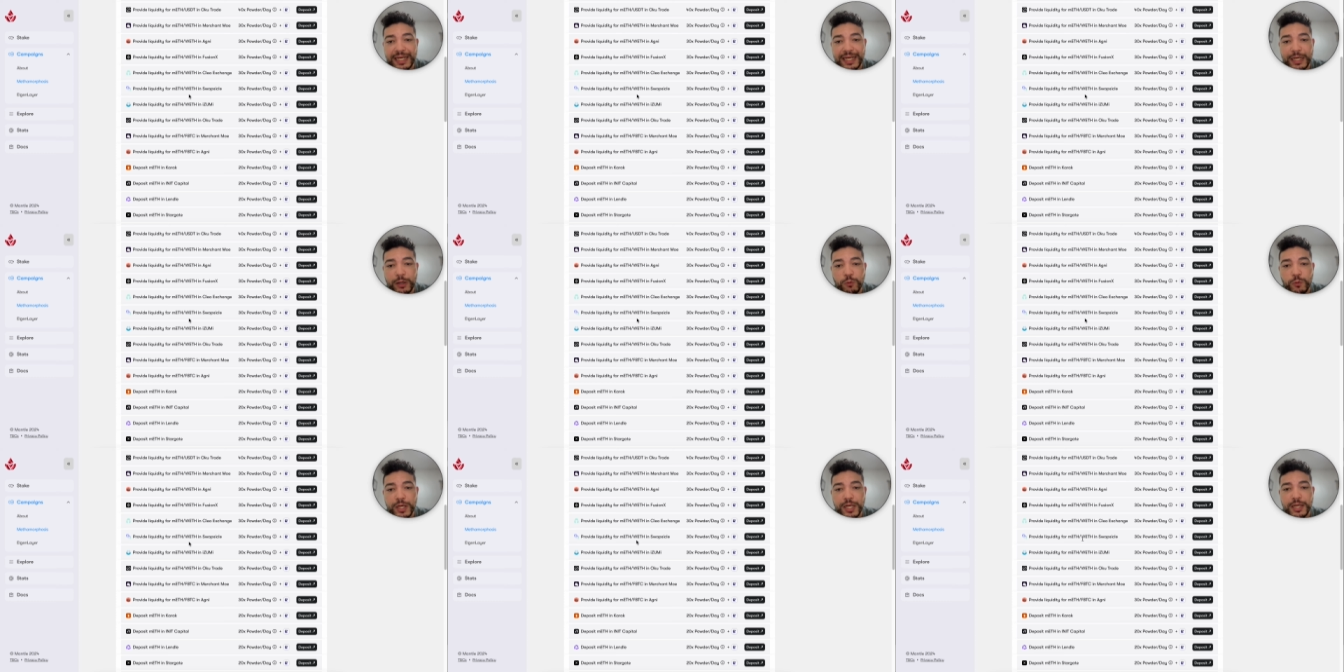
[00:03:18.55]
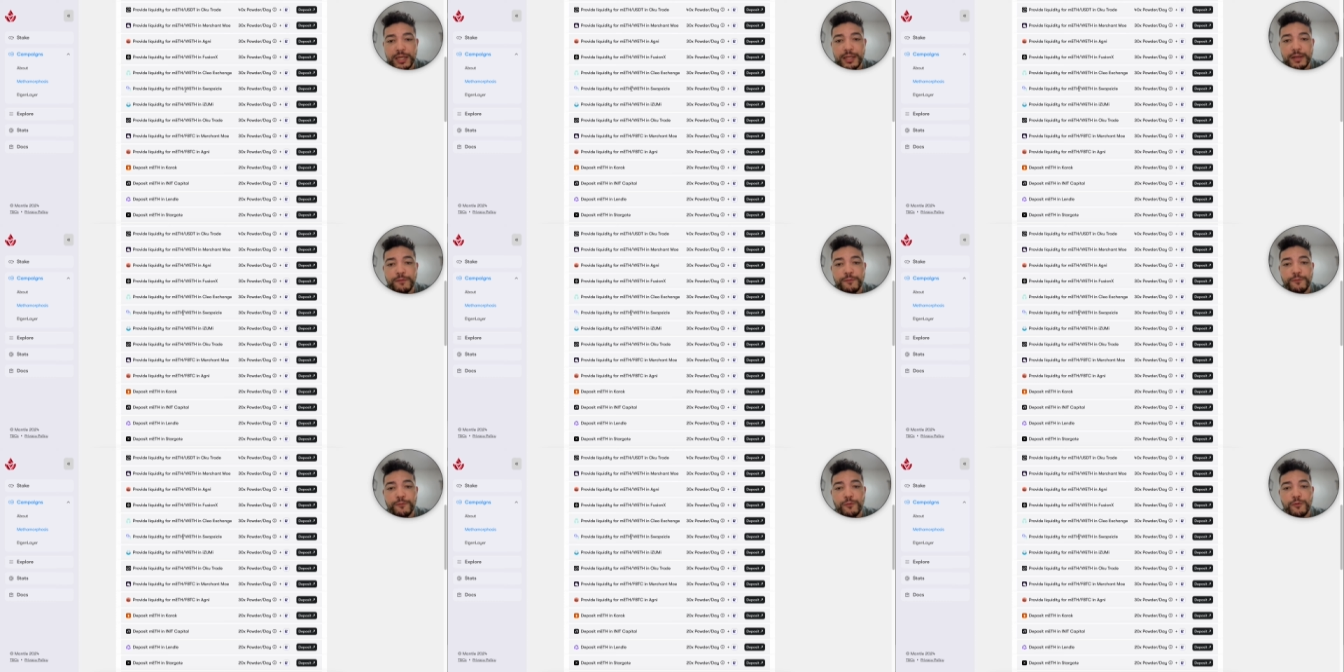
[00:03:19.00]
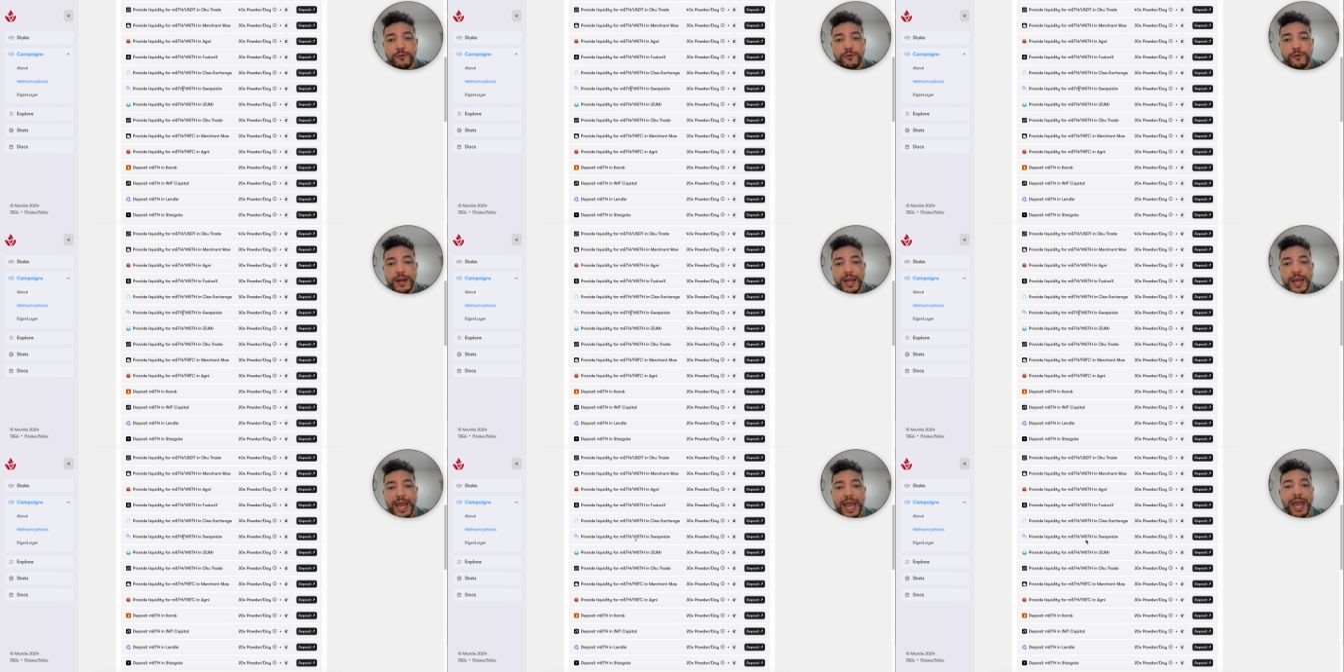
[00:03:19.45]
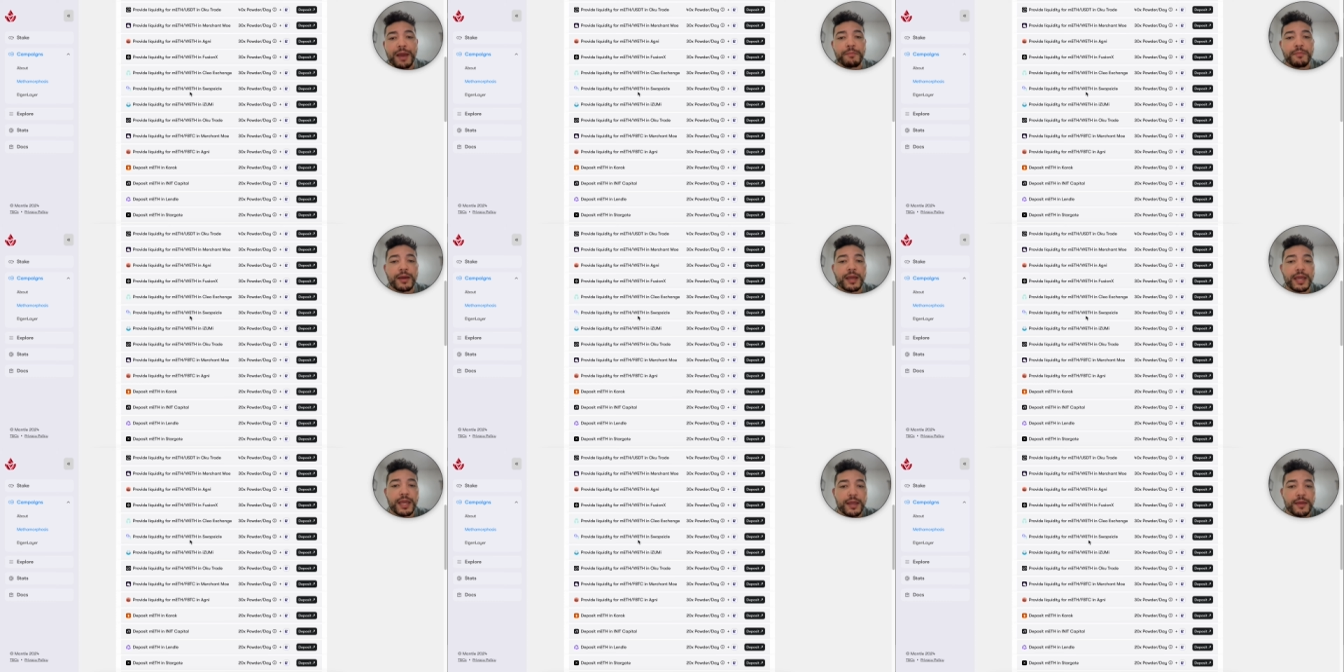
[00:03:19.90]
liquidity for
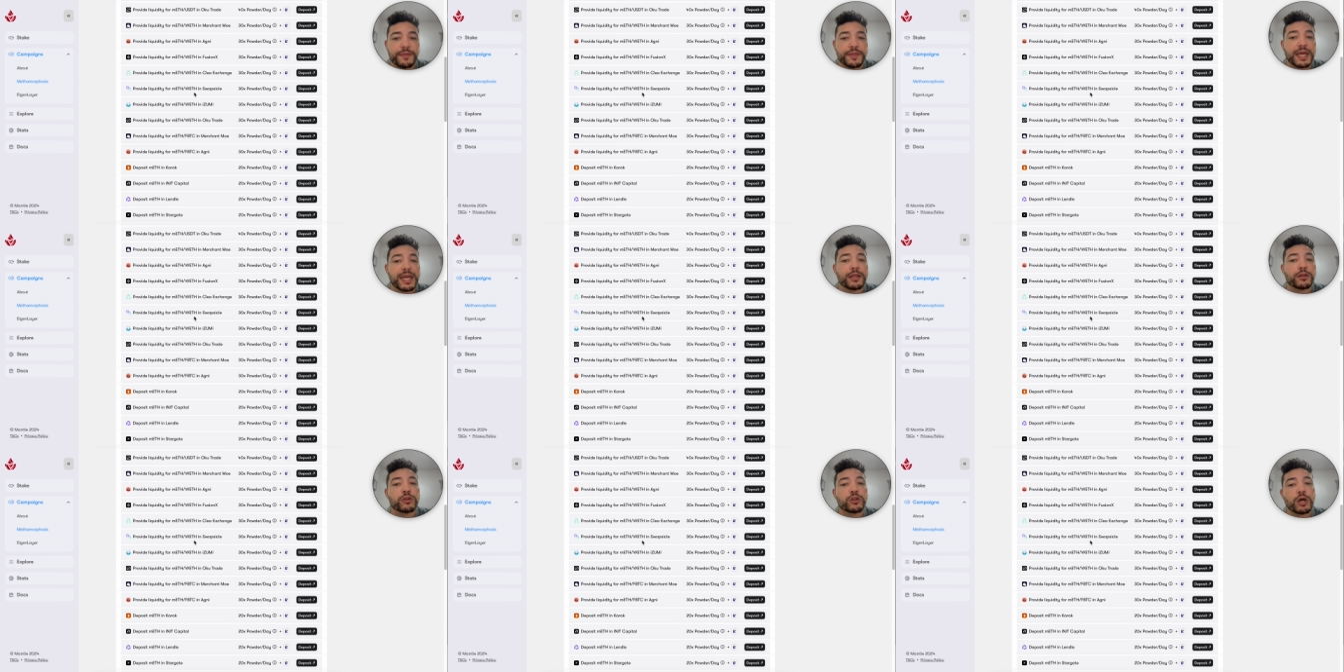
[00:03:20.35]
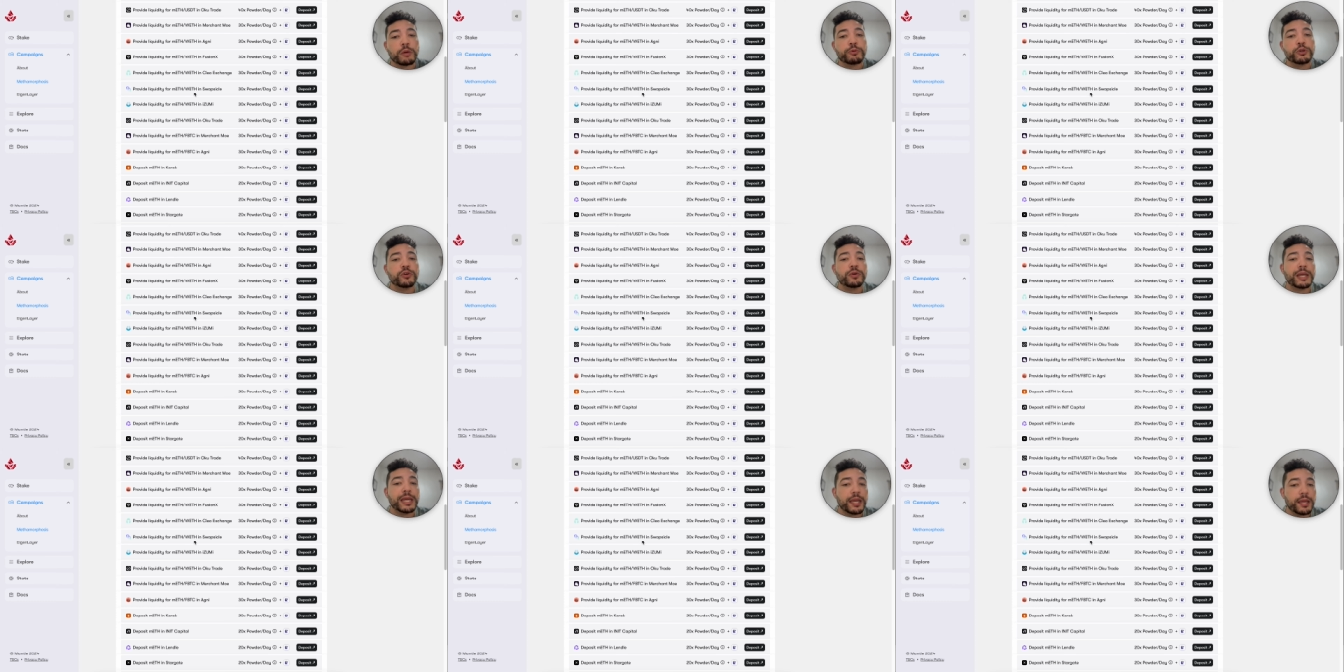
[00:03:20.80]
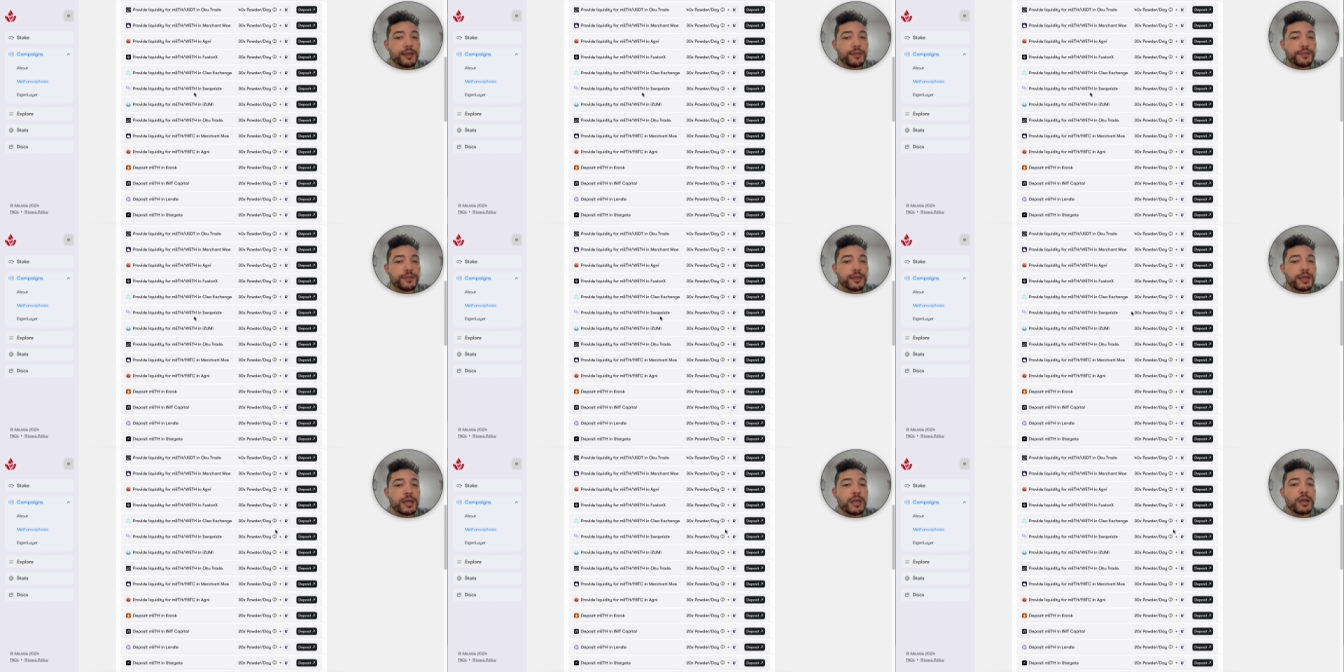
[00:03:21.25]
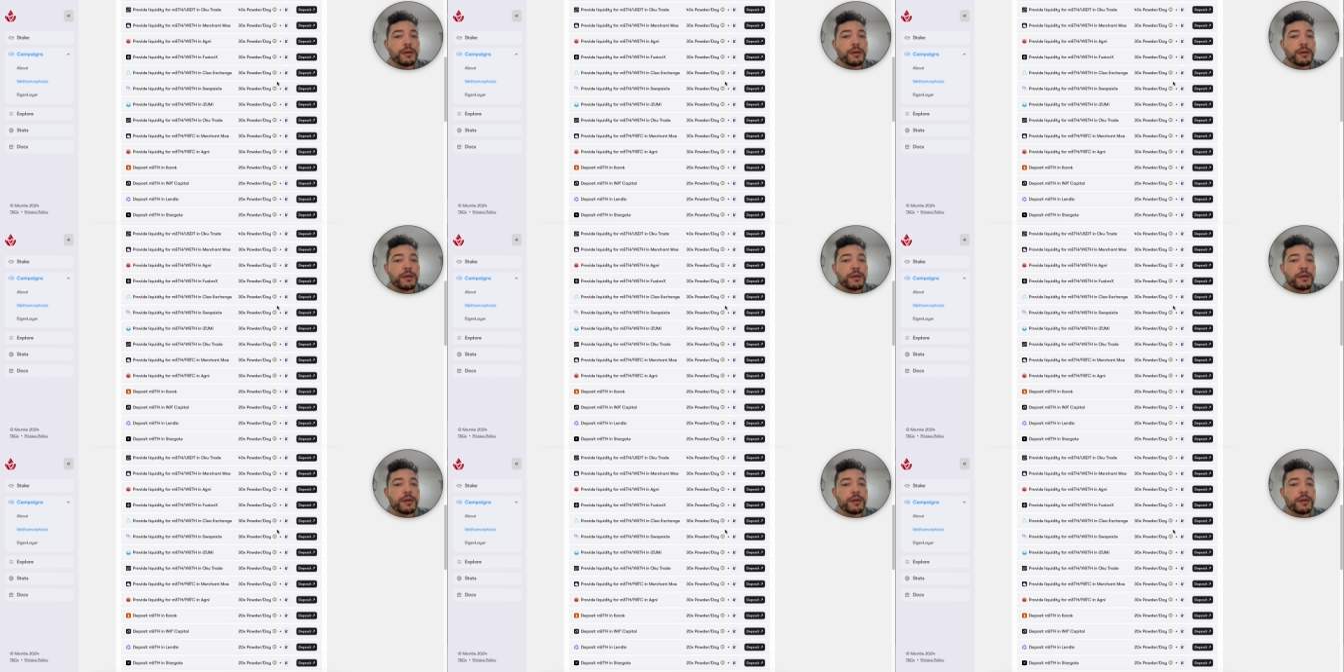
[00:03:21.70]
M ETH and WETH.